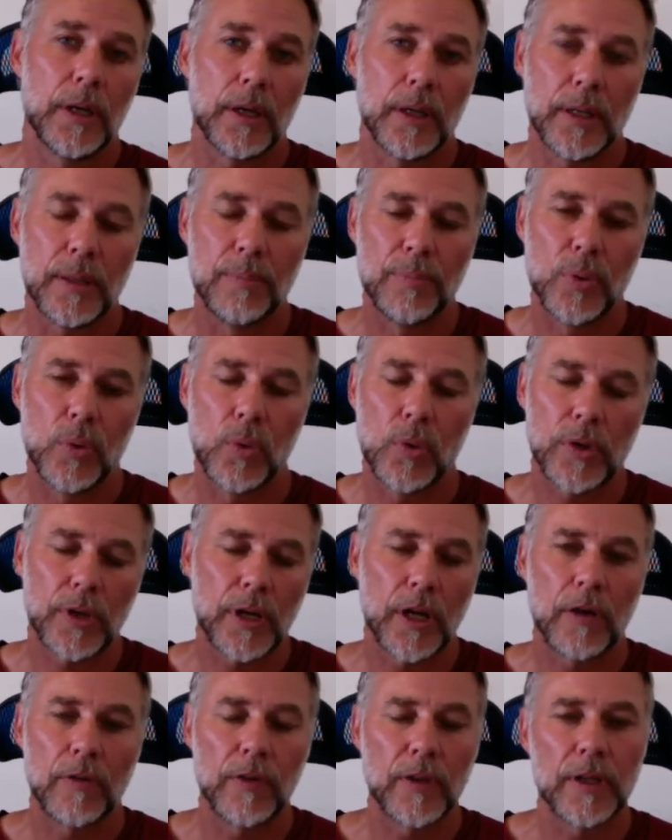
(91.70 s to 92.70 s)
imported
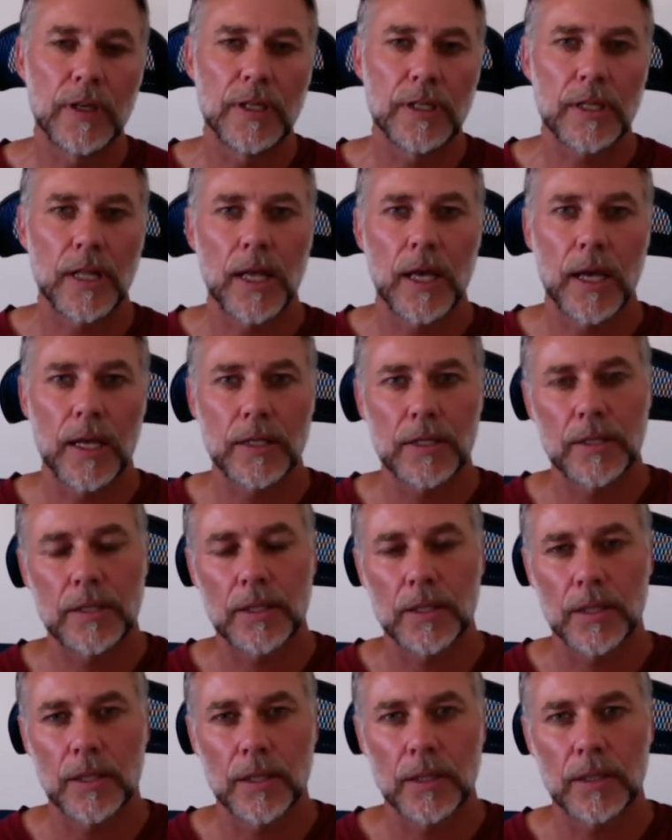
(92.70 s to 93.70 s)
over these last
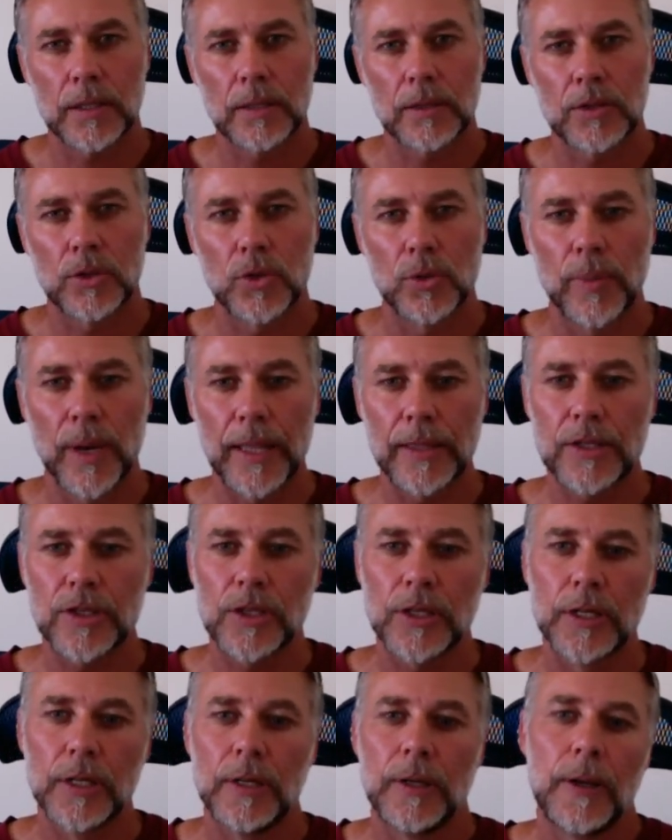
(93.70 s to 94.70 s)
2
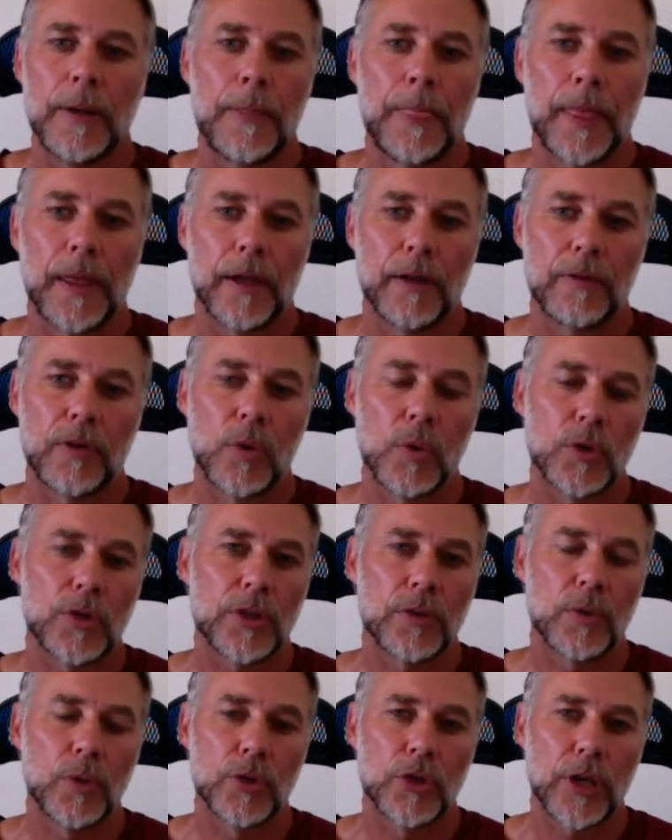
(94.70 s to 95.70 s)
months. And of course,
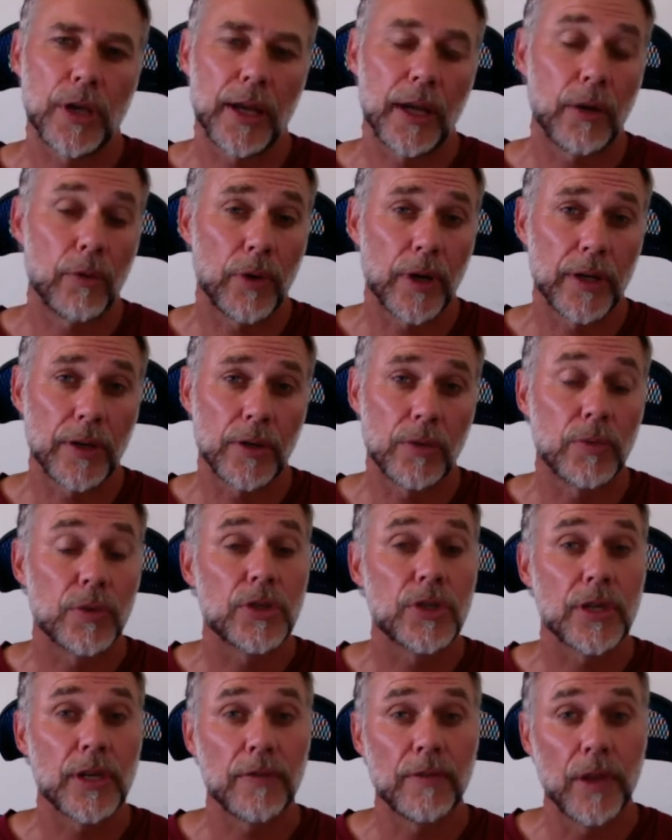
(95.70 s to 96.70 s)
they're also getting ready to
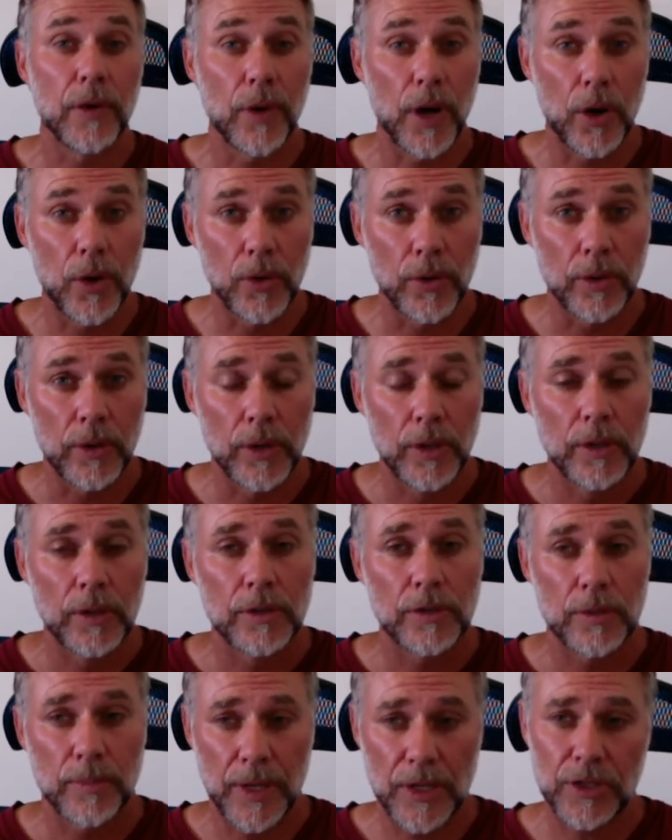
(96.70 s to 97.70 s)
receive their own
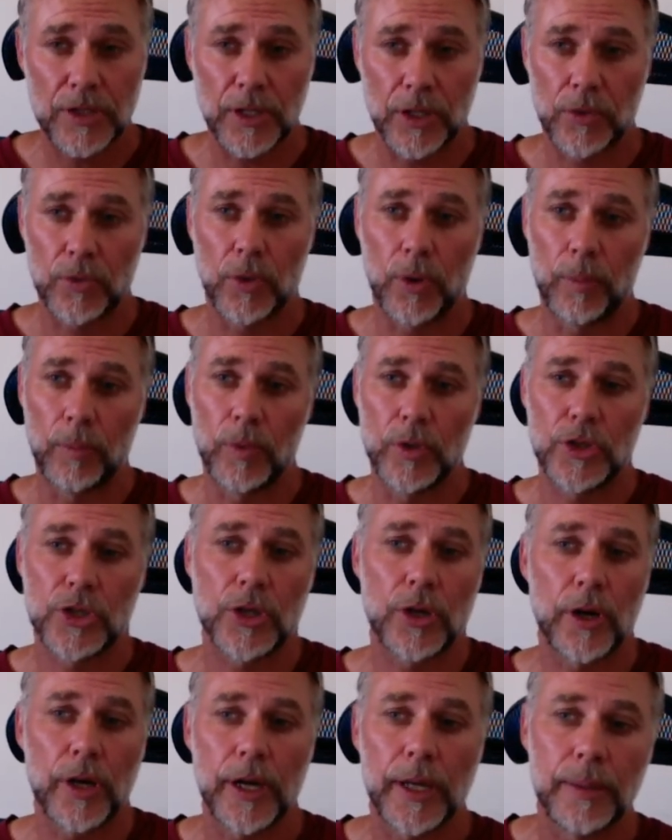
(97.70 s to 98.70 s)
domestic crop, which
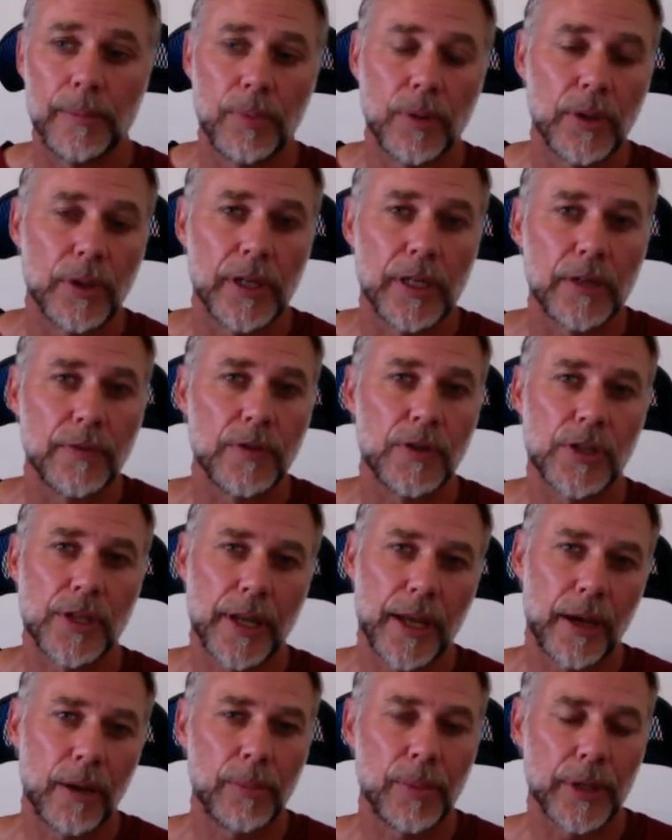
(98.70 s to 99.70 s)
I believe is
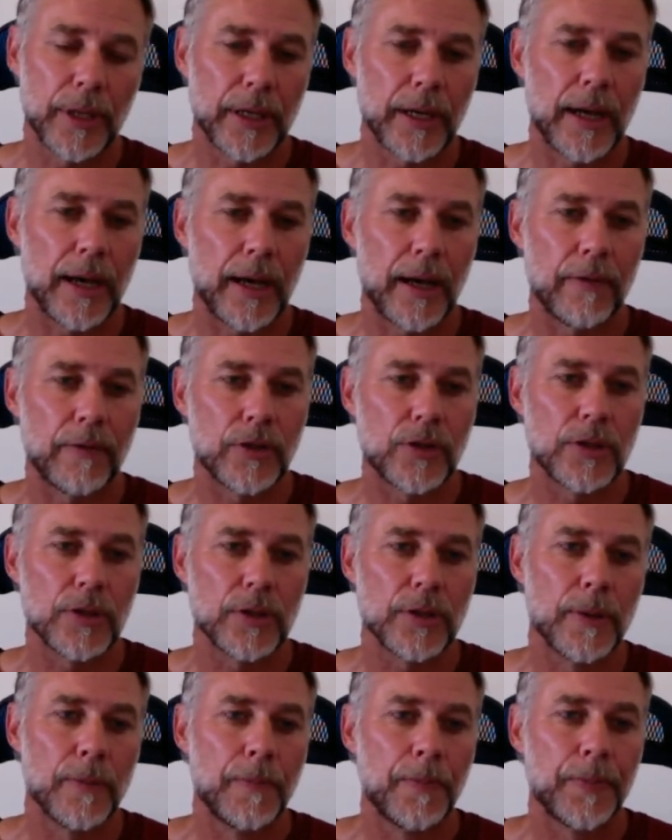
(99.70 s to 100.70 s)
now being
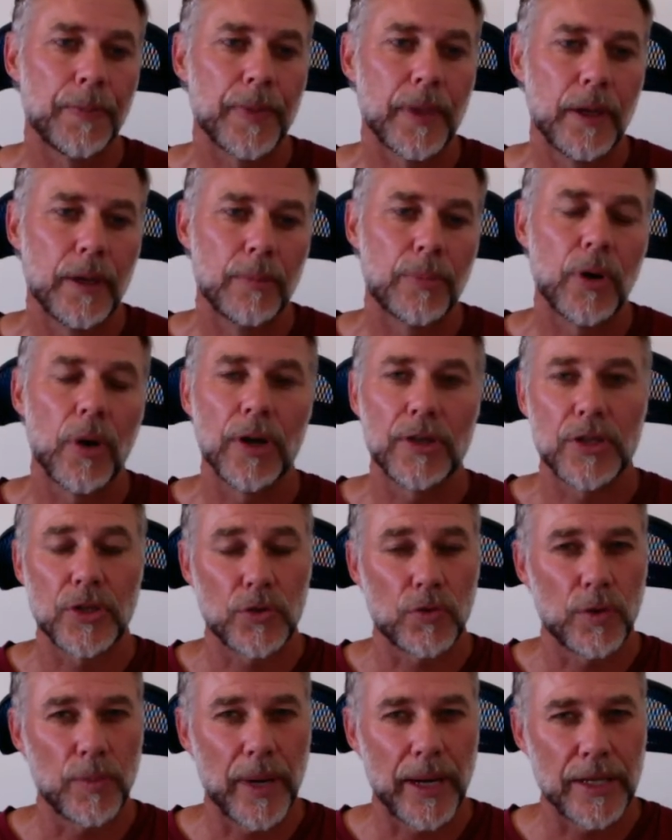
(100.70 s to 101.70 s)
harvested.
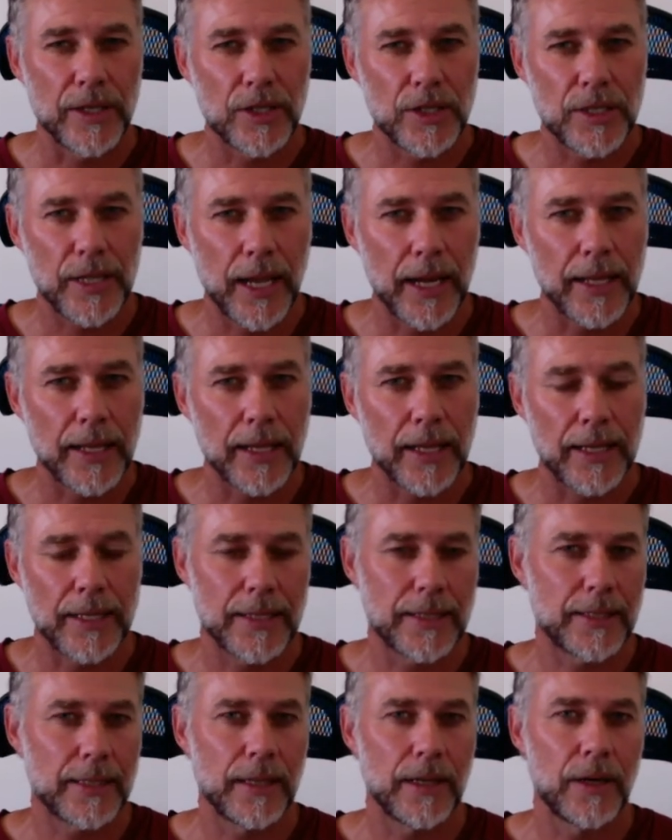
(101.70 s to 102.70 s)
Prices remain static
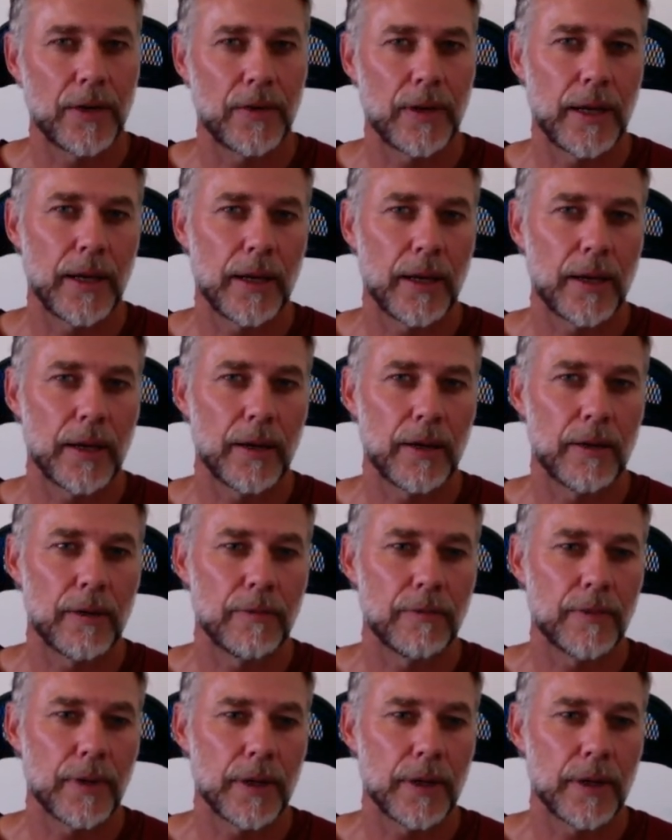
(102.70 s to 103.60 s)
as there are